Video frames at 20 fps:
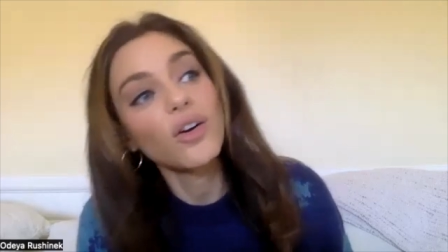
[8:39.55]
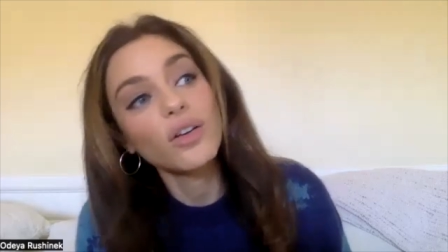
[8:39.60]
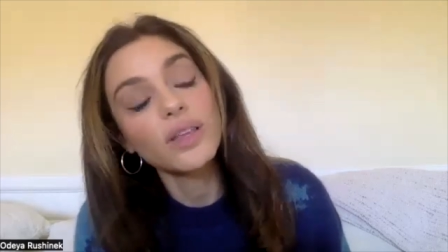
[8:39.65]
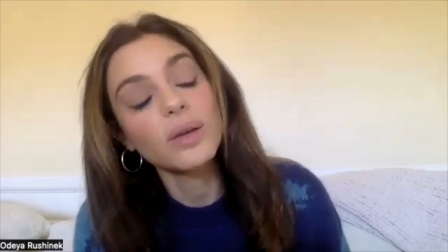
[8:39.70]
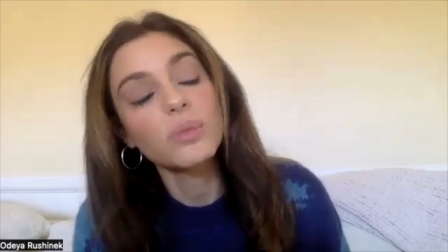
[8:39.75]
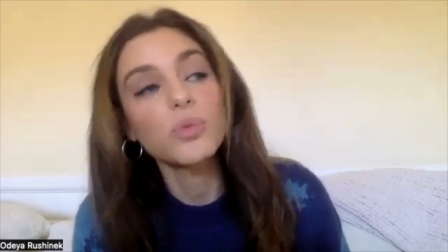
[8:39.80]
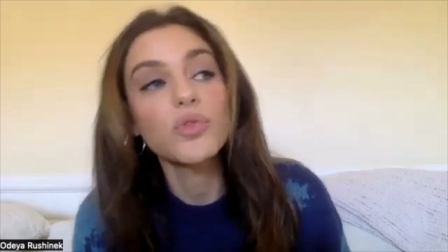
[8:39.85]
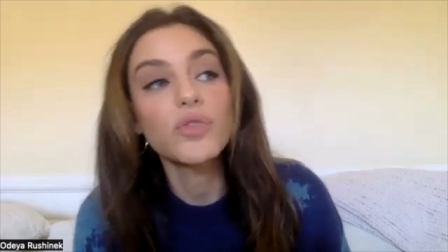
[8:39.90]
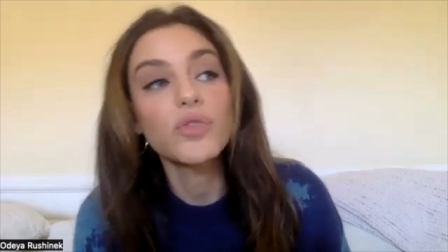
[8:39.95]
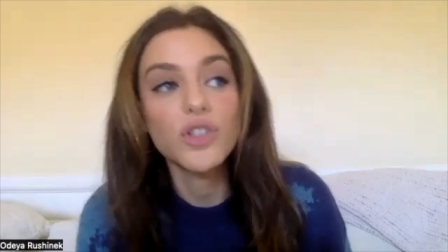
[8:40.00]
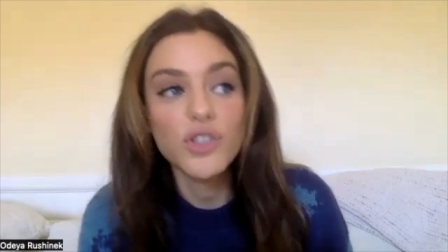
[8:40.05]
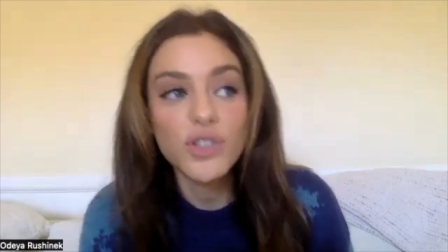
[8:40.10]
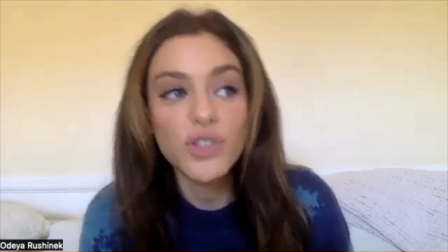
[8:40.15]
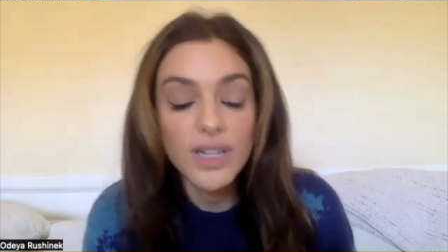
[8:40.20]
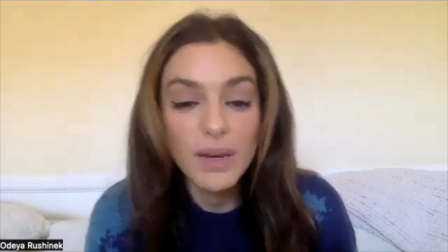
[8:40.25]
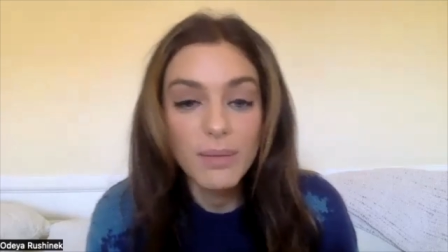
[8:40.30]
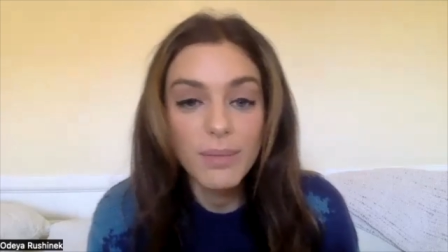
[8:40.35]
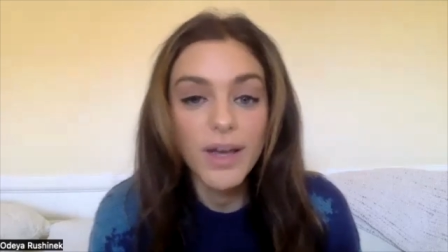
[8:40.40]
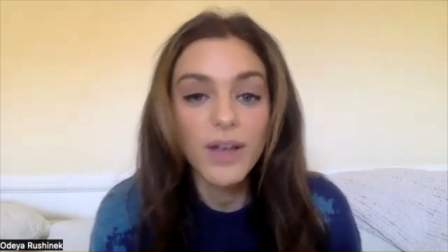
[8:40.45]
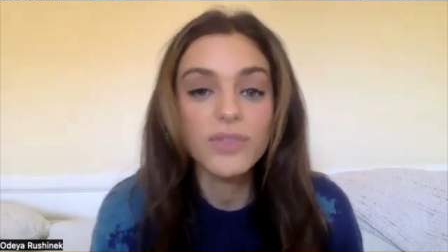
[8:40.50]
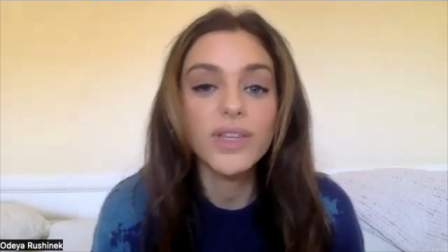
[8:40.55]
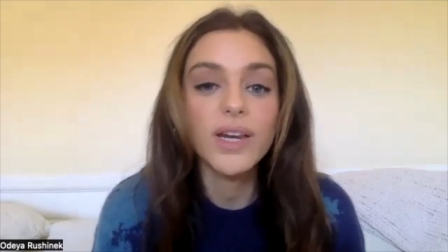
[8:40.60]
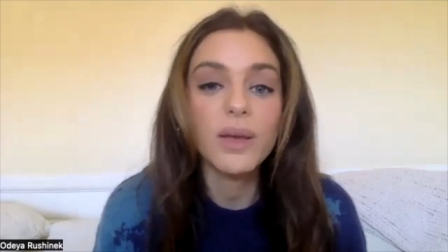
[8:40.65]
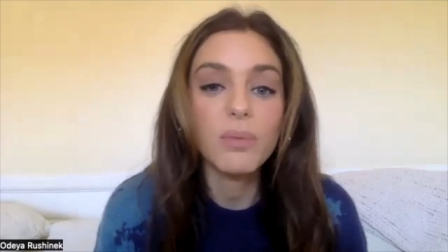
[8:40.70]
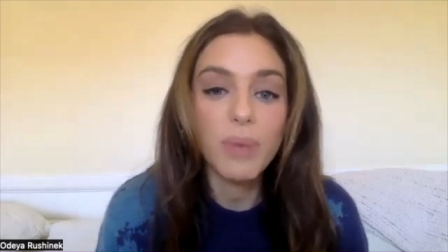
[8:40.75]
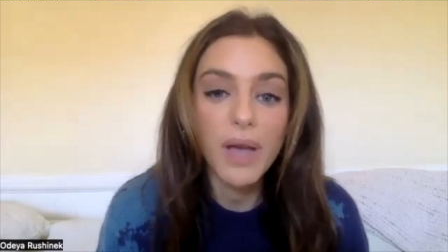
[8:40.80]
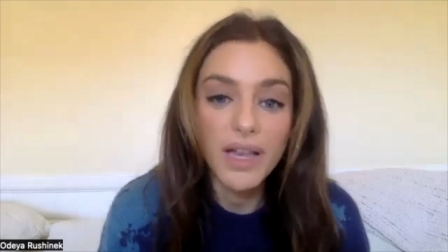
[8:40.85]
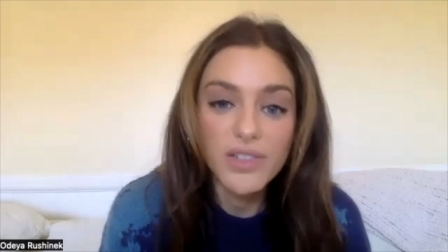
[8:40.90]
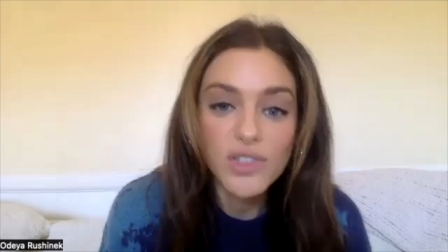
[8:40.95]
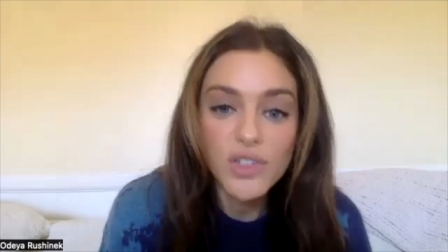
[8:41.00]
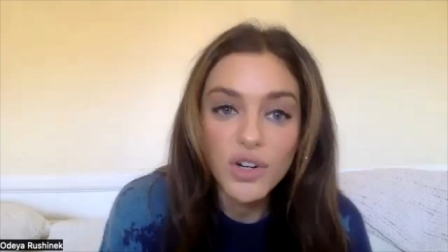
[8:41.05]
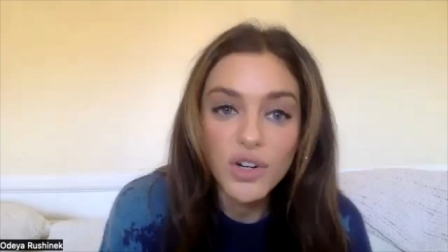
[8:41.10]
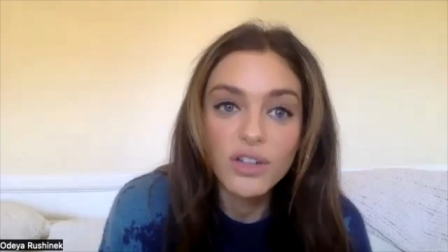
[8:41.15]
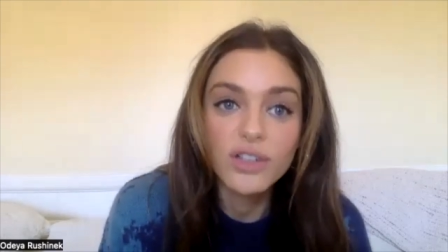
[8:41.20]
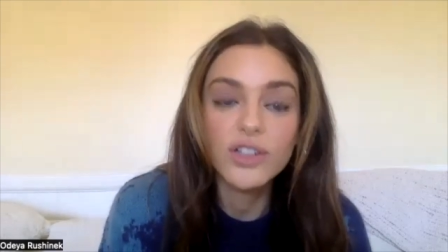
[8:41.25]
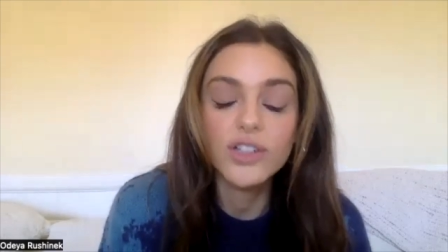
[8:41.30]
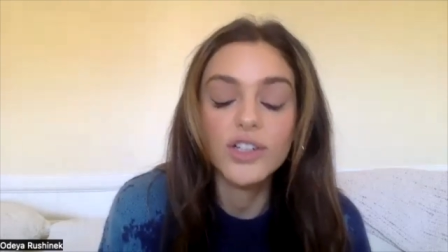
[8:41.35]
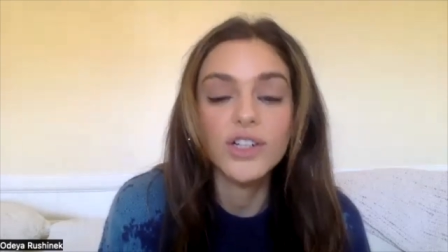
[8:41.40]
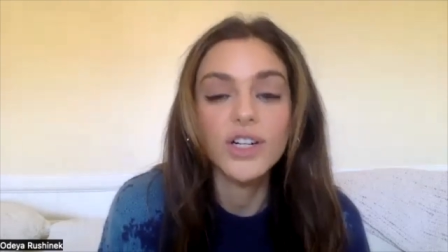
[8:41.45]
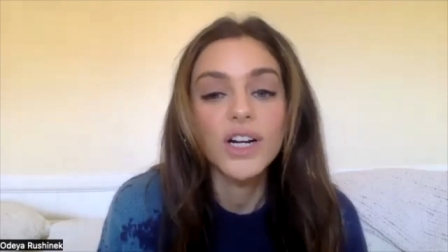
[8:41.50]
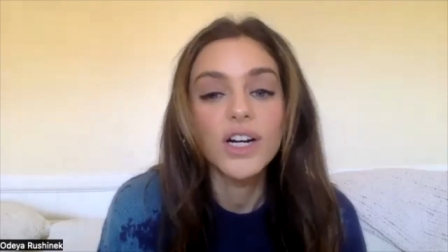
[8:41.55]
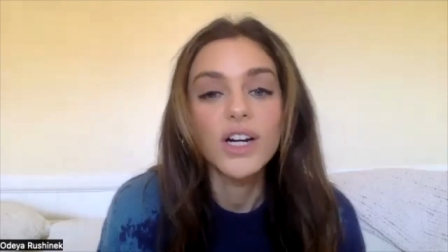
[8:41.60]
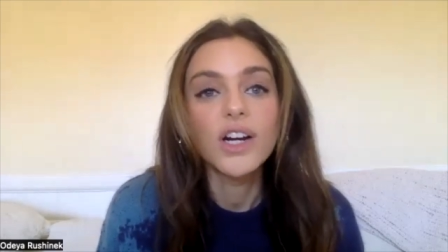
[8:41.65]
that movie just came out that I passed on, or